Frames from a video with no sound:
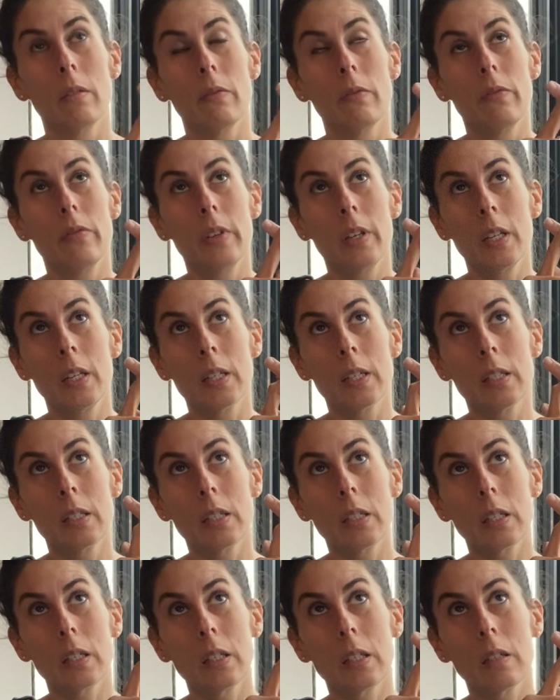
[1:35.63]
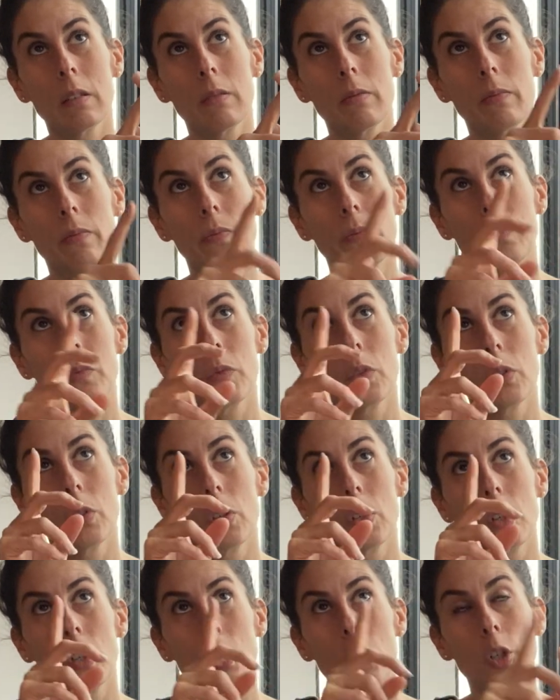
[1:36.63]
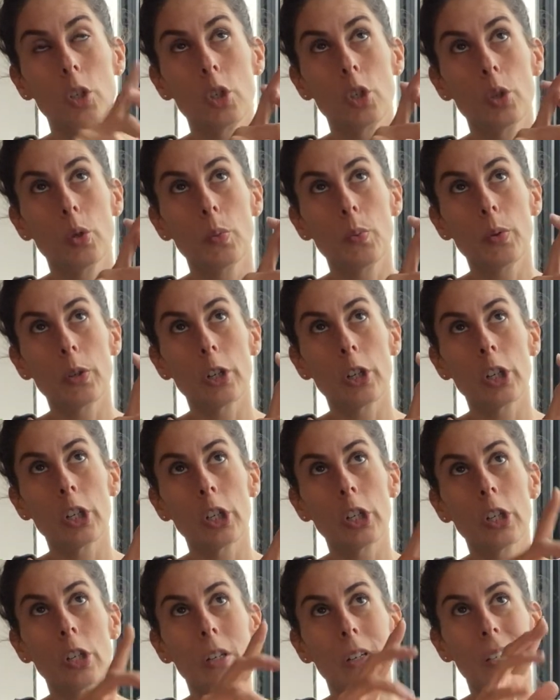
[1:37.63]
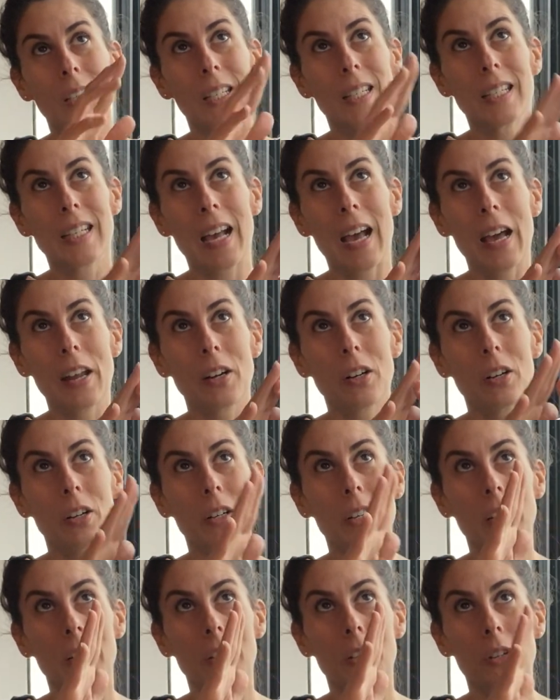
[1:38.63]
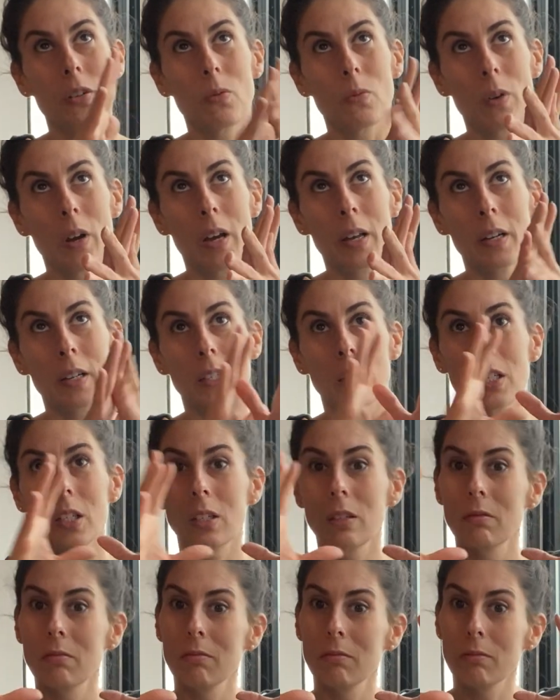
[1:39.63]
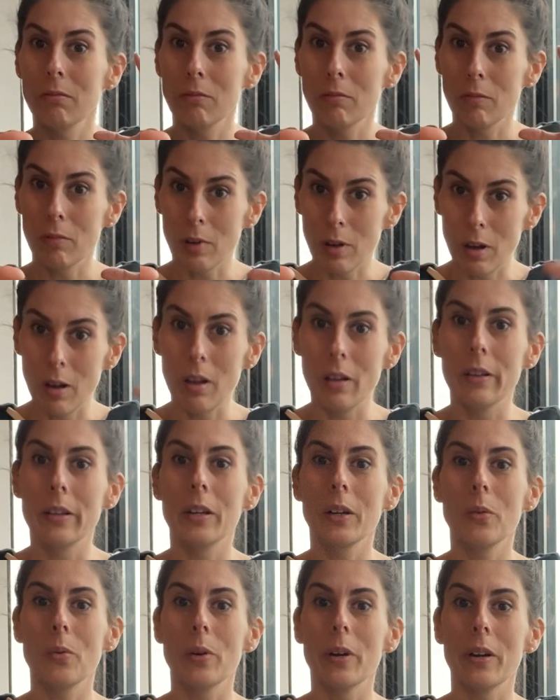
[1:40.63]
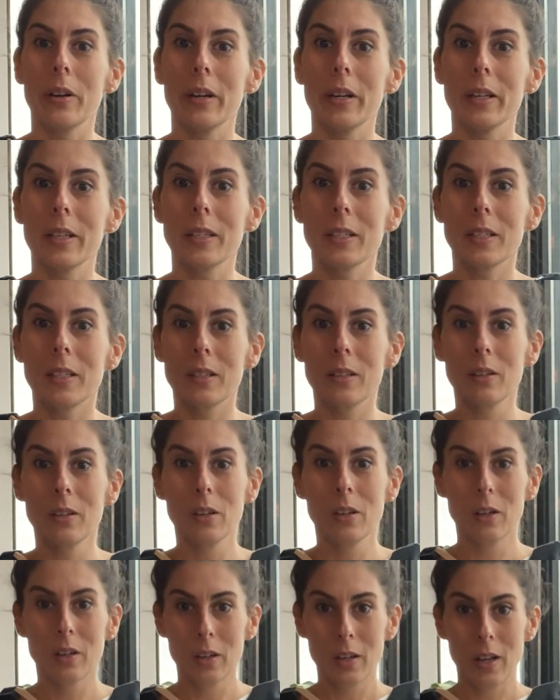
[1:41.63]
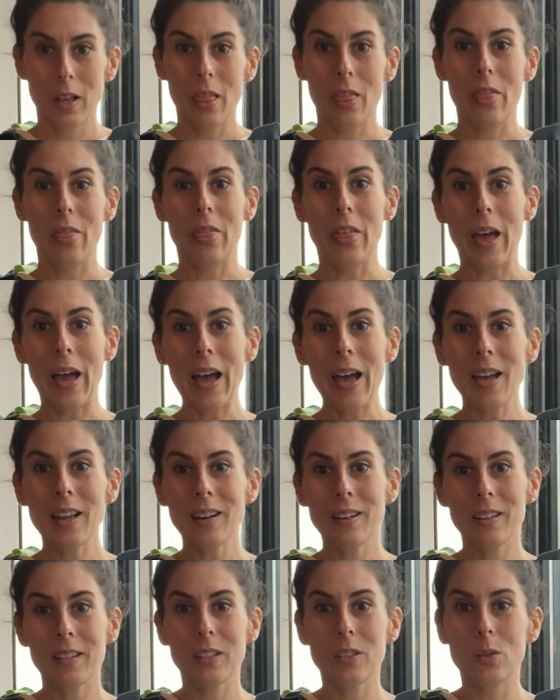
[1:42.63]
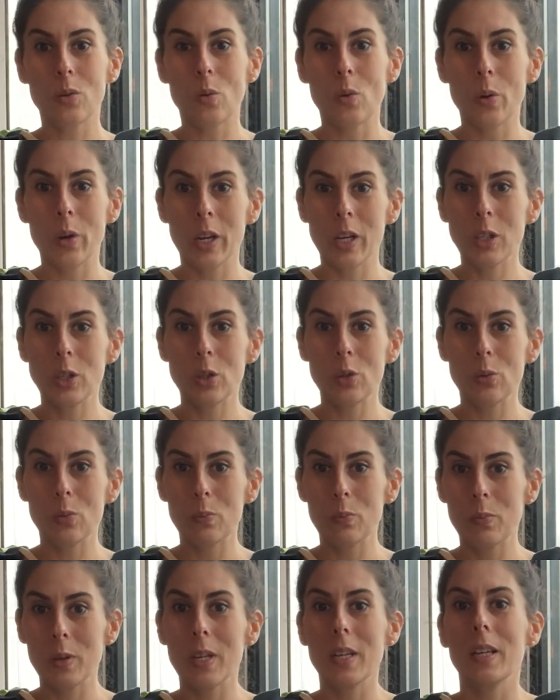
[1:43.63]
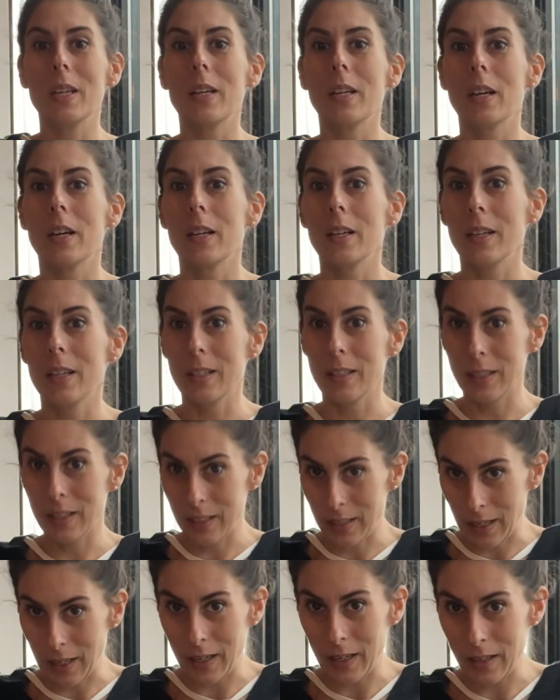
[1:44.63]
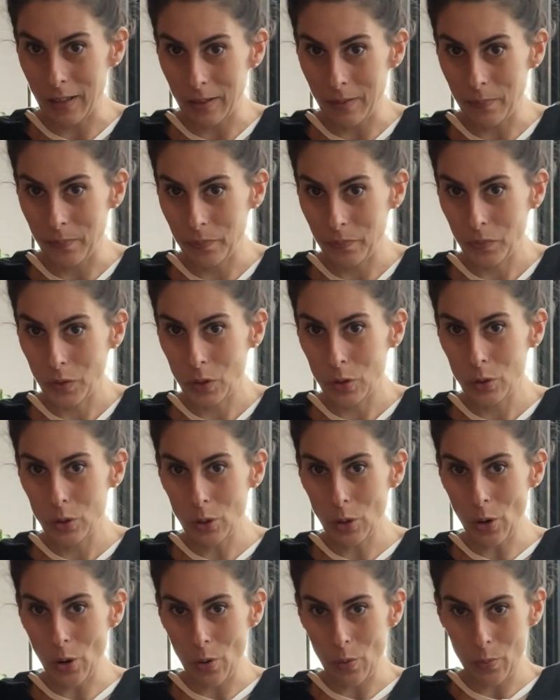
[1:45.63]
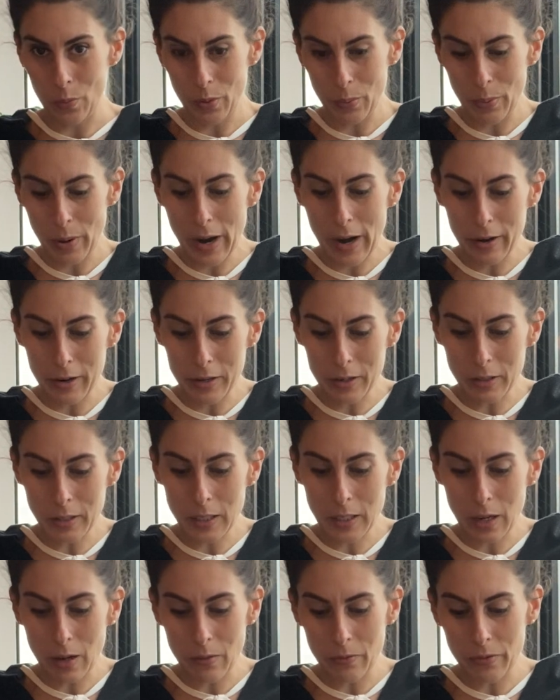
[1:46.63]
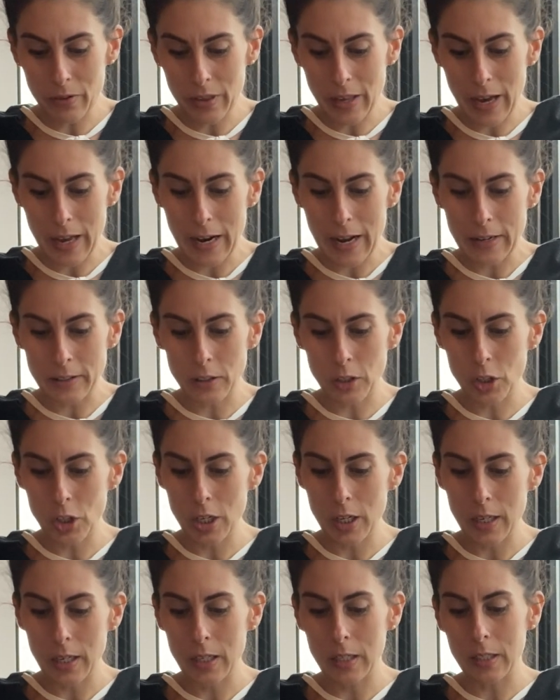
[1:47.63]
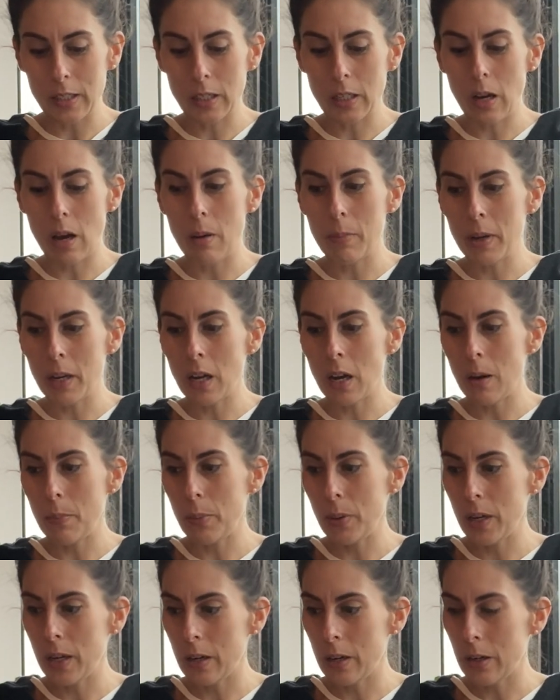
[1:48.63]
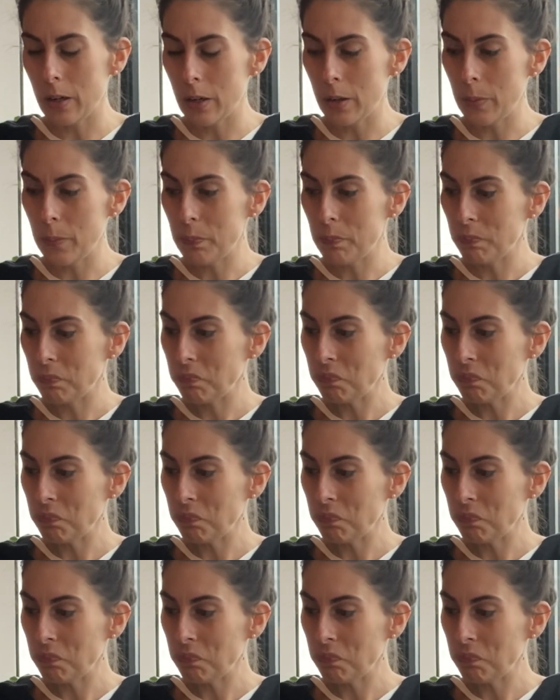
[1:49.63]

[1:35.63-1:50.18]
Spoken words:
Venus, Jupiter, Saturn, and Uranus all in Aquarius. That is going to be insane. So prepare yourself for that energy. It is coming up here